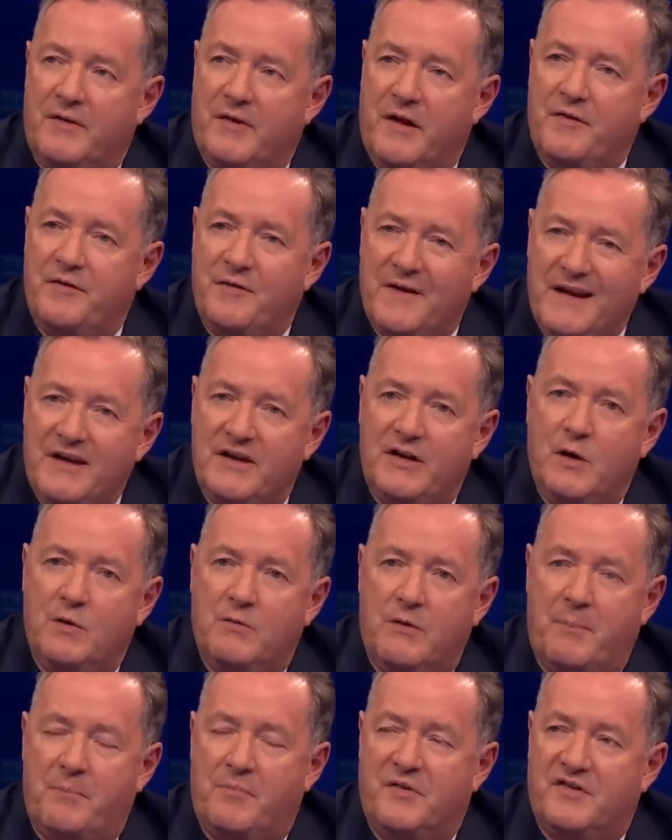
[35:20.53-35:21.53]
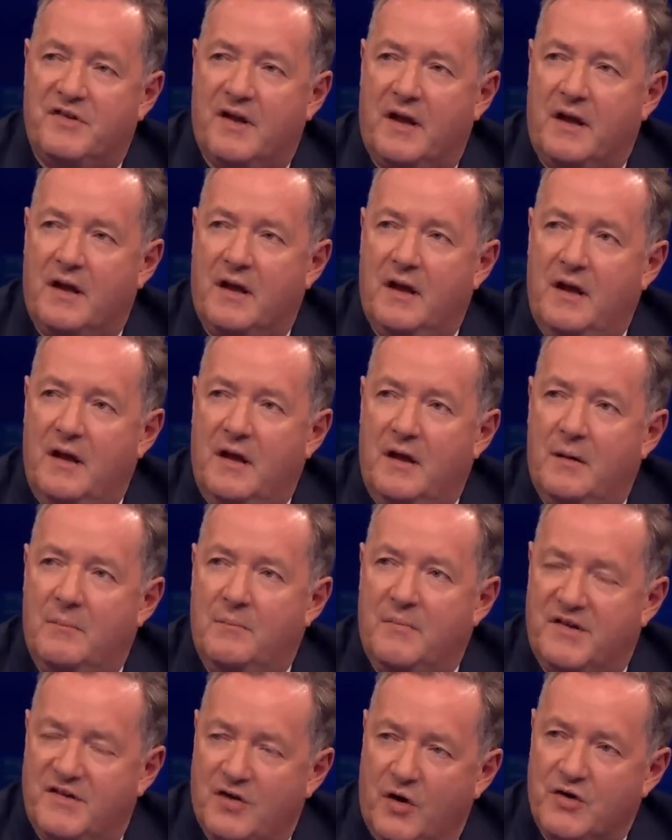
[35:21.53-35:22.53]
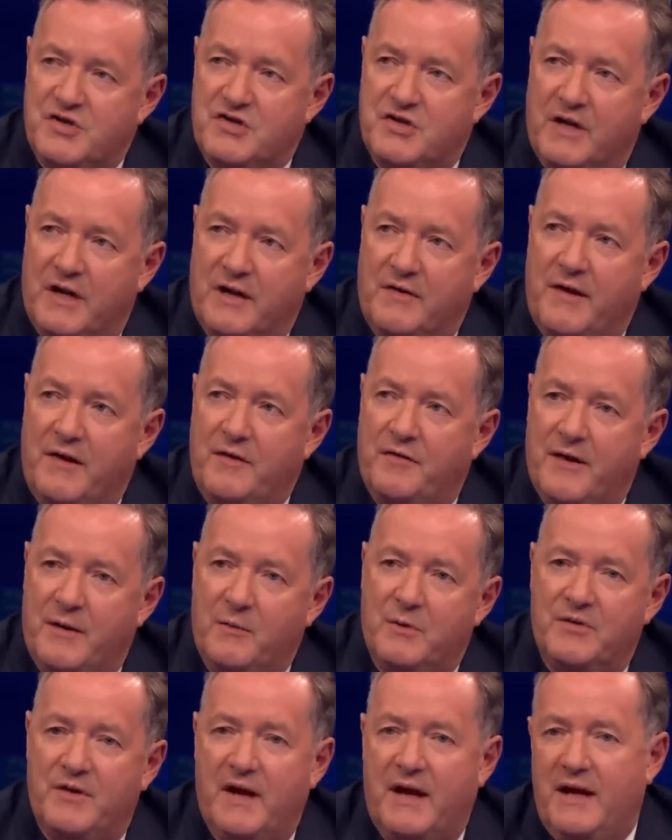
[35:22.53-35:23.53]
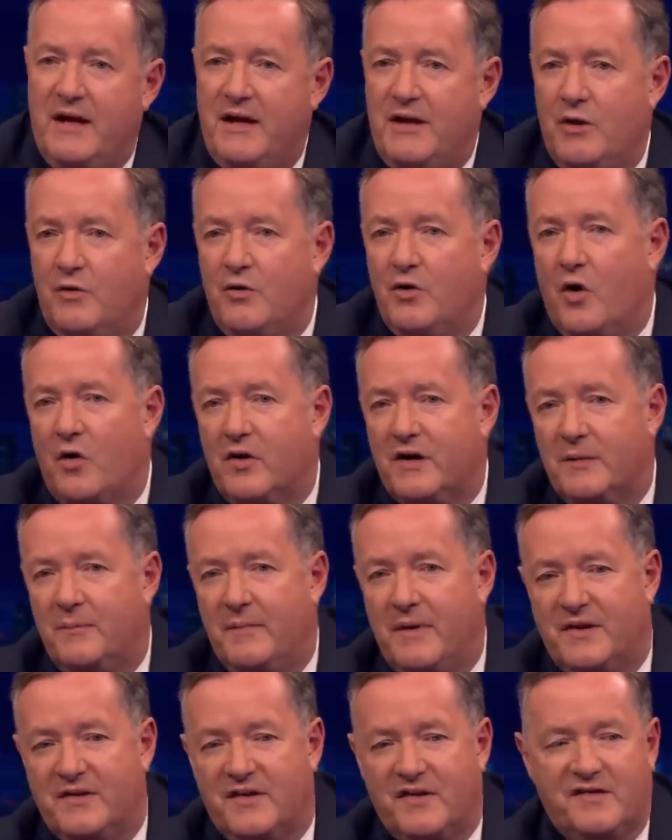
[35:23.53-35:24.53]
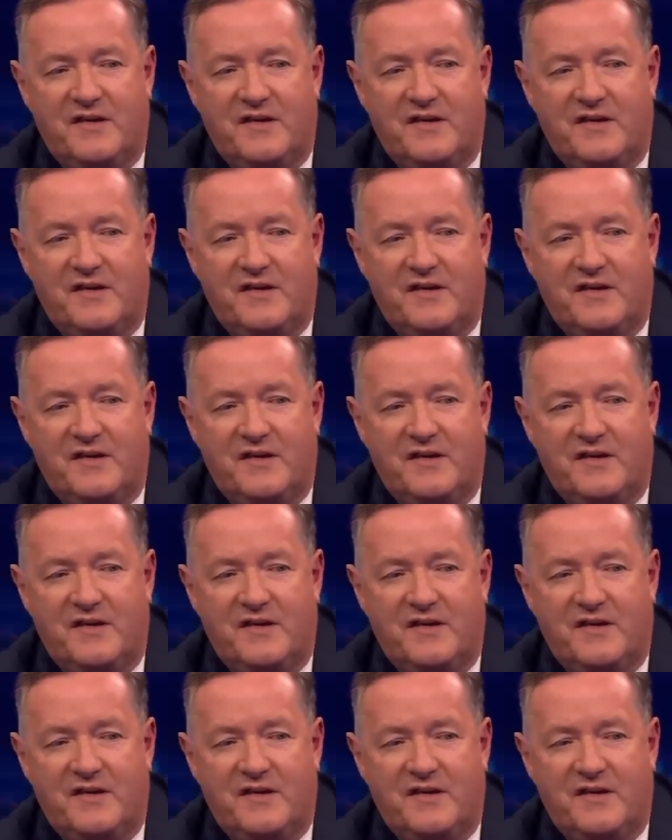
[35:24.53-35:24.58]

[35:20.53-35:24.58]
They think you represent misogyny. They think when they hear you not commit to